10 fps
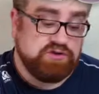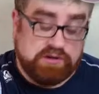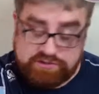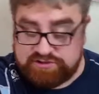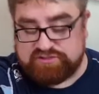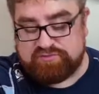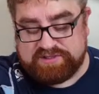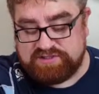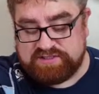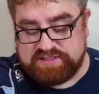don't choose that
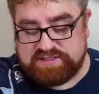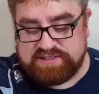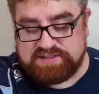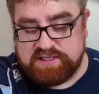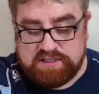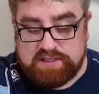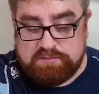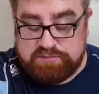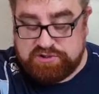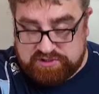formation, D6,
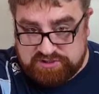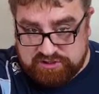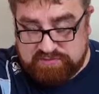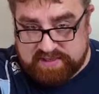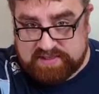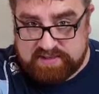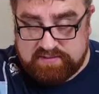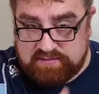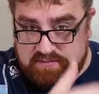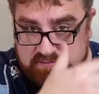but you can still make it
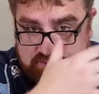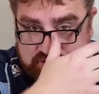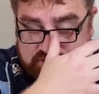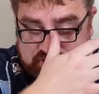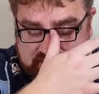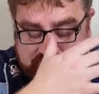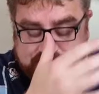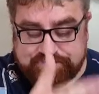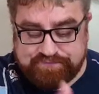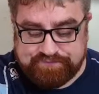+3
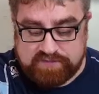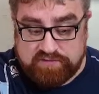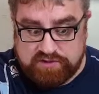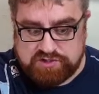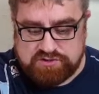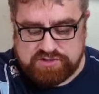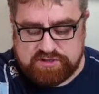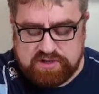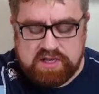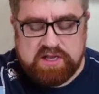if you choose to.